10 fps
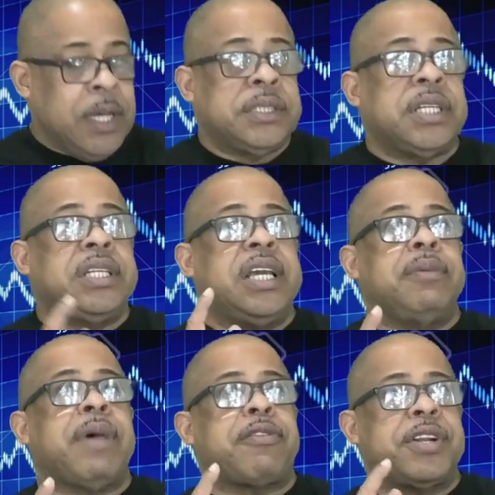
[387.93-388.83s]
Today,
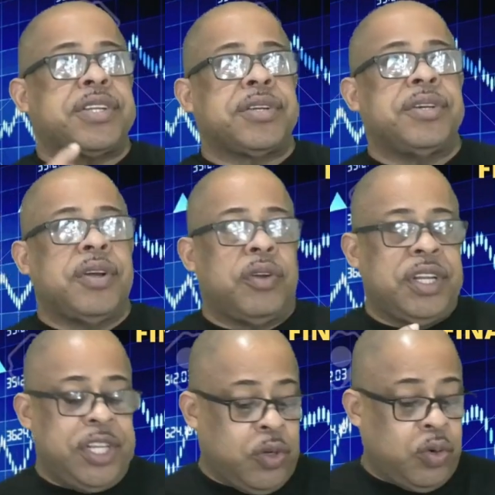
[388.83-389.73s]
my return
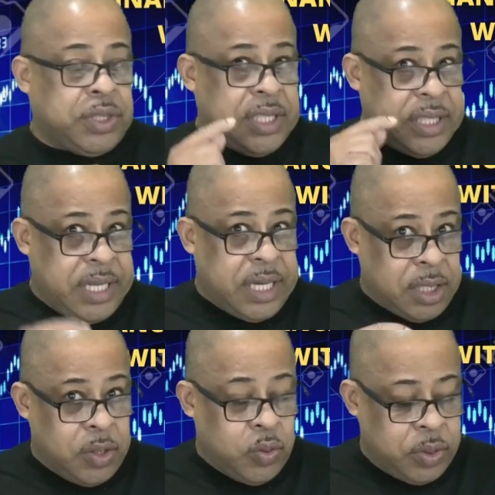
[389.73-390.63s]
on NIO, today
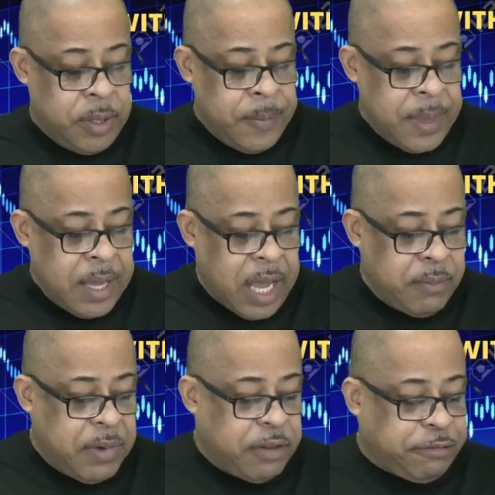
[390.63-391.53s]
alone, I
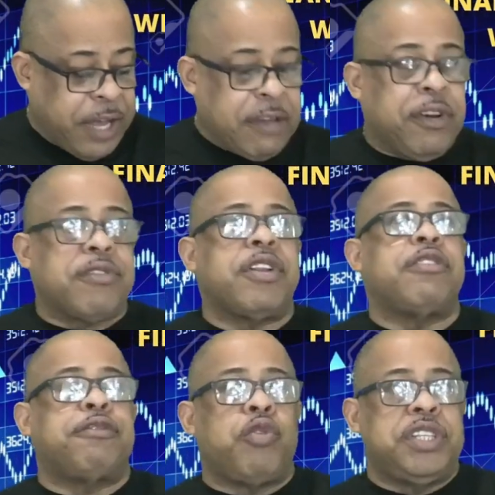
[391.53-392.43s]
made
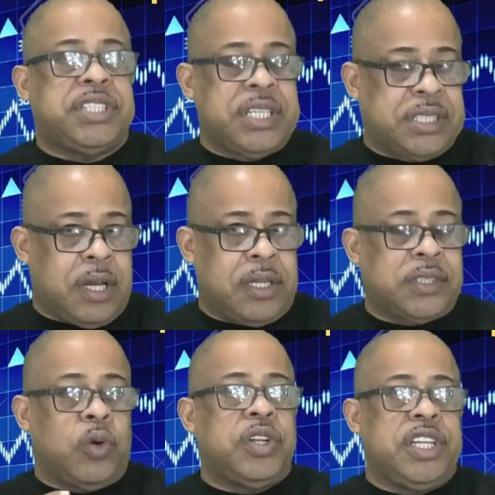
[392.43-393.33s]
$546
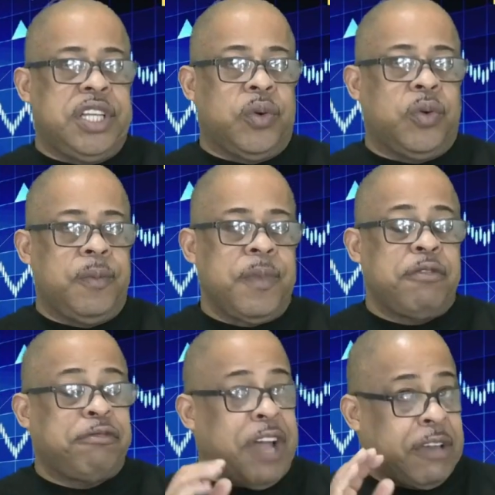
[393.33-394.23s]
on NIO.
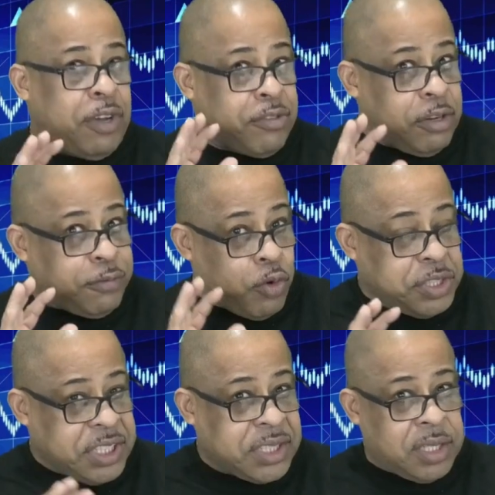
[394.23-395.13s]

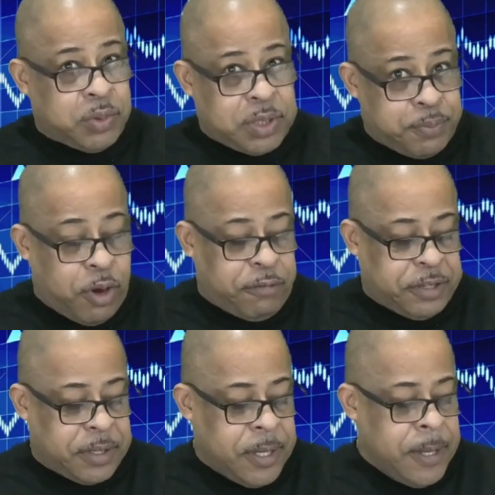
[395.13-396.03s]
$546 was
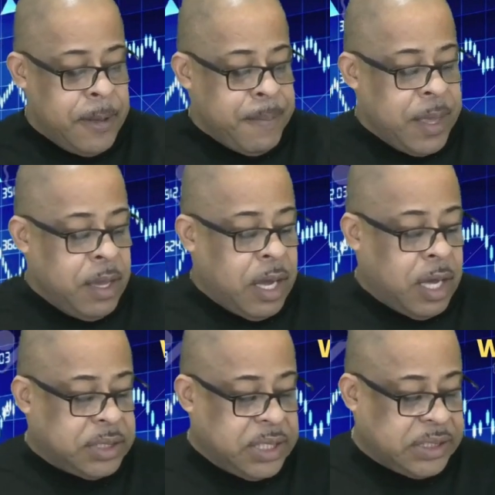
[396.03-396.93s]
profit.
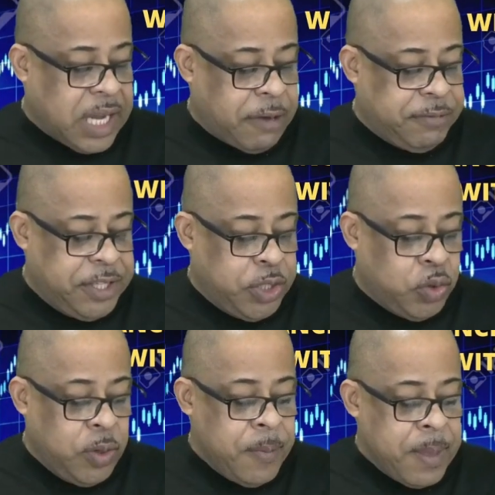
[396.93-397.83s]
Uh, since I have
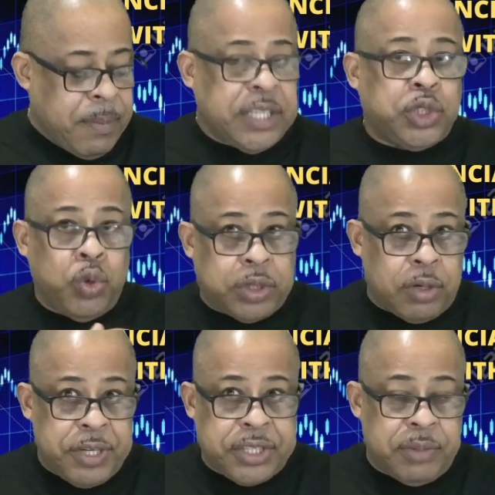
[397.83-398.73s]
NEO, my total
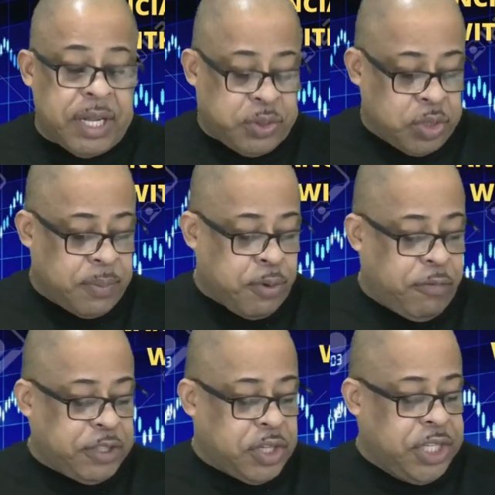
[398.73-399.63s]
return, my total
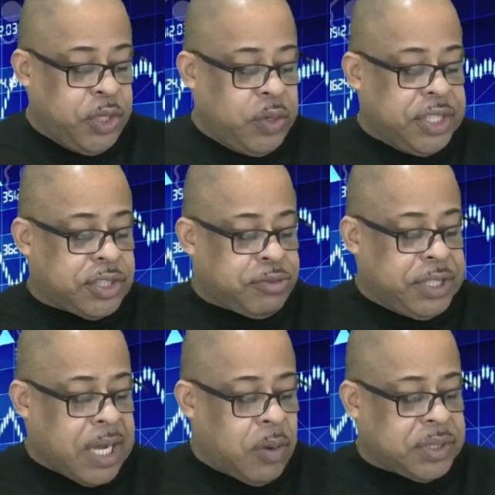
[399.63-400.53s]
profit on NEO is
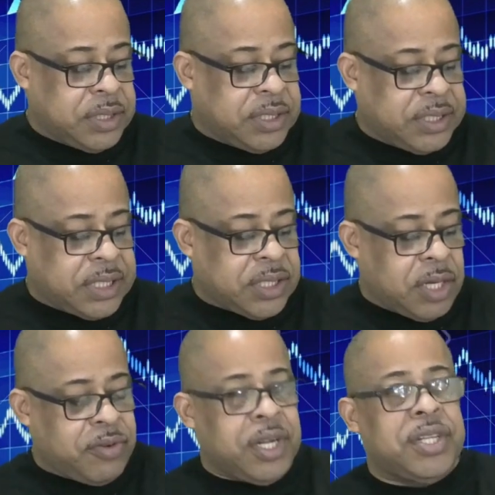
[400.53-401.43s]

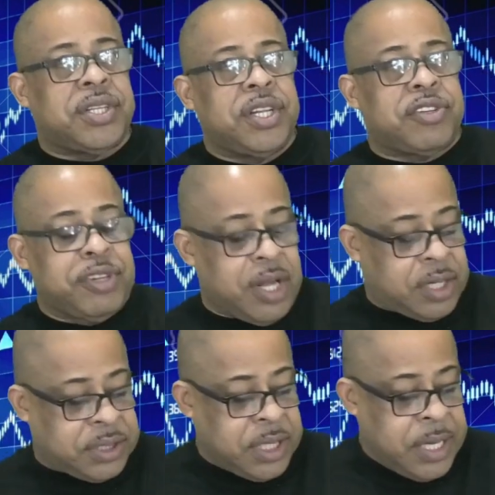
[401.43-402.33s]

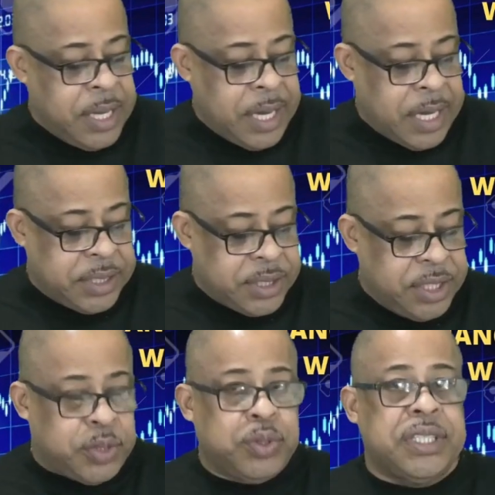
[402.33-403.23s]

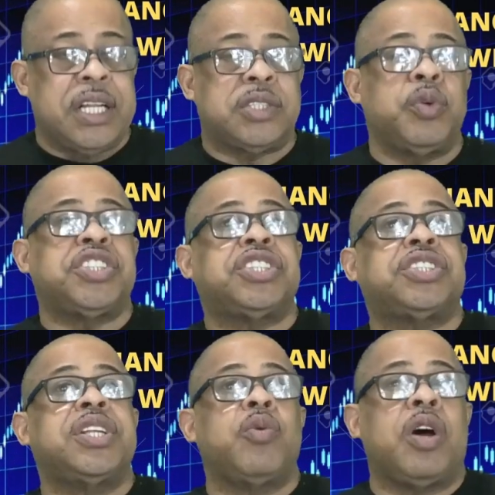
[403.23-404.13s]
$3,633.32, which is
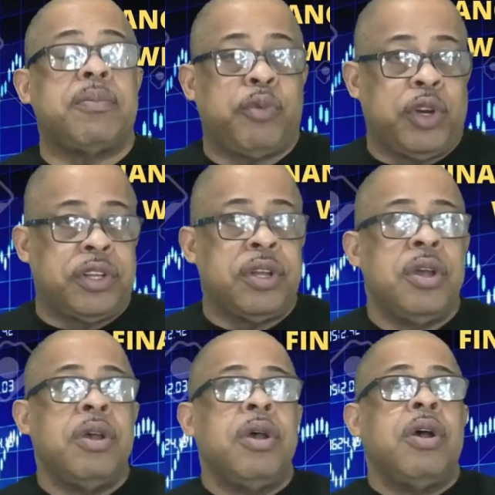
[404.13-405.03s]

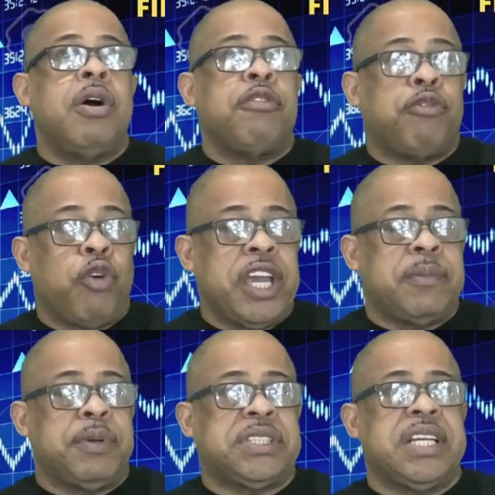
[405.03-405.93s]

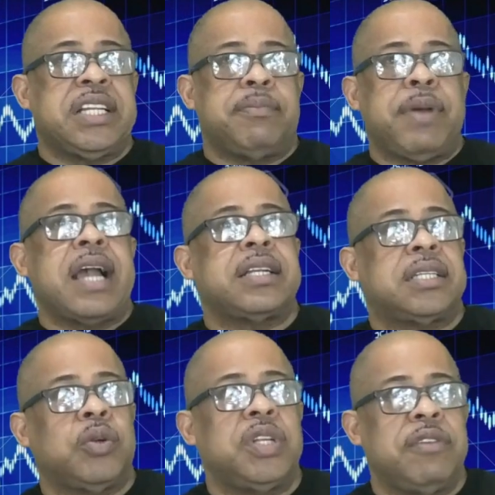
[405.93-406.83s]
31.48%. The
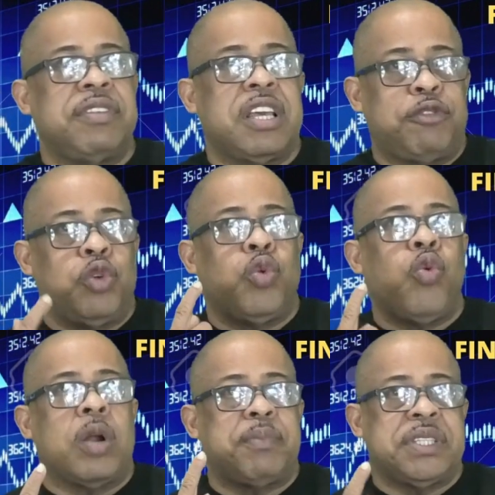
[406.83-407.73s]
bank don't even give you
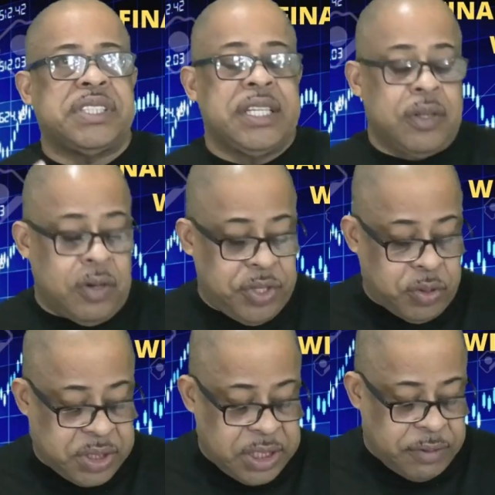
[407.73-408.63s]
1% on
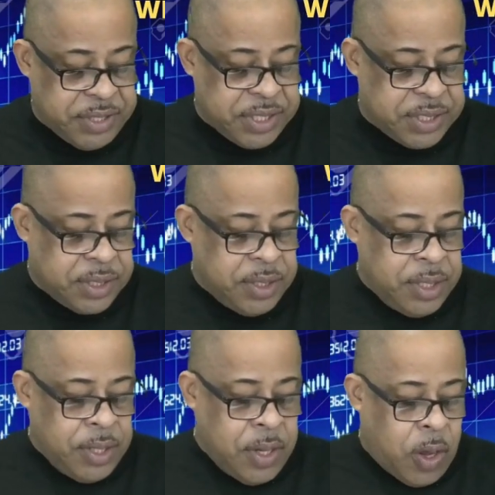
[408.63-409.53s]
your savings.
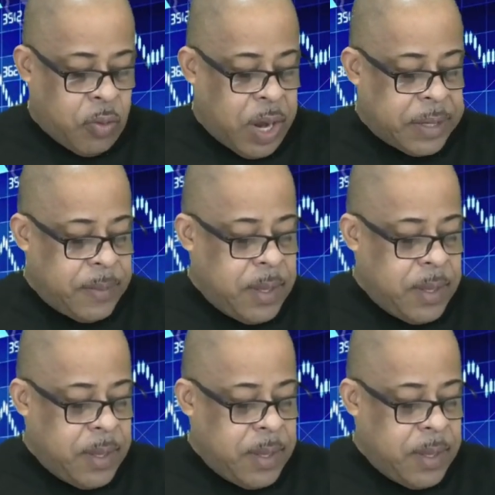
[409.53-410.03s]
All right,